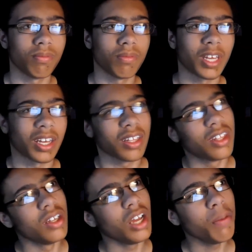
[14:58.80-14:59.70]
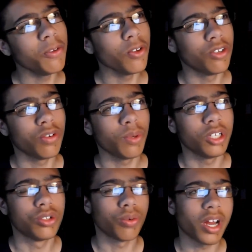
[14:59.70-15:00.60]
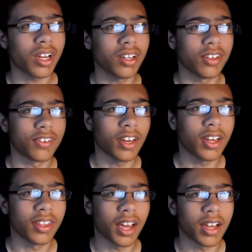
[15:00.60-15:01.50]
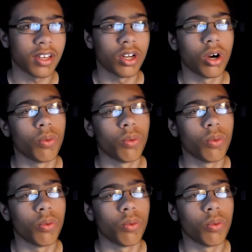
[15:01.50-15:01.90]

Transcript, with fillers: Like the episode didn't really directly say that, you know,